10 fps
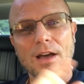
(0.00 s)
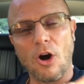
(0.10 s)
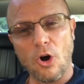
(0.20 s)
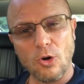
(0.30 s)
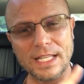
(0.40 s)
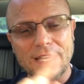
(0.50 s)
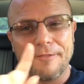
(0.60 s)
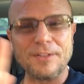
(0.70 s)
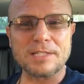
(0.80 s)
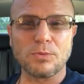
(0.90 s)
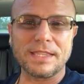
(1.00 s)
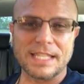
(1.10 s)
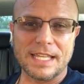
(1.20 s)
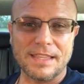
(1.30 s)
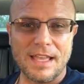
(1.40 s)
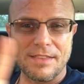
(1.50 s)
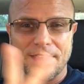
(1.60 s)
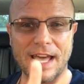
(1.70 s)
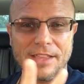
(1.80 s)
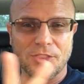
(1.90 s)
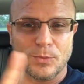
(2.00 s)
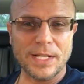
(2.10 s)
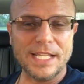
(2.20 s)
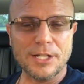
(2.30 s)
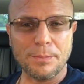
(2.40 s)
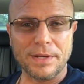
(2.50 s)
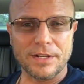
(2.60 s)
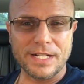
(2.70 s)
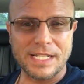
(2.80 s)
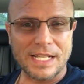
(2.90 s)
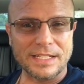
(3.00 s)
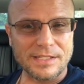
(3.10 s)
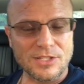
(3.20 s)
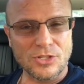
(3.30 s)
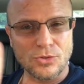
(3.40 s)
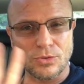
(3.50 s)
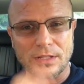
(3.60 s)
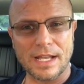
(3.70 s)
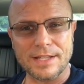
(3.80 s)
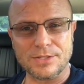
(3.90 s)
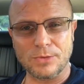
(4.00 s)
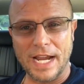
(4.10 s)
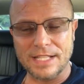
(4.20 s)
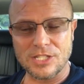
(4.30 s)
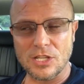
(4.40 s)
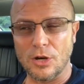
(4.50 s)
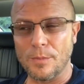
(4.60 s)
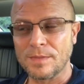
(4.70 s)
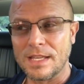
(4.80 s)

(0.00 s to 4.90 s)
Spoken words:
only if it's within that 3-year period and it's 2 or less, right? So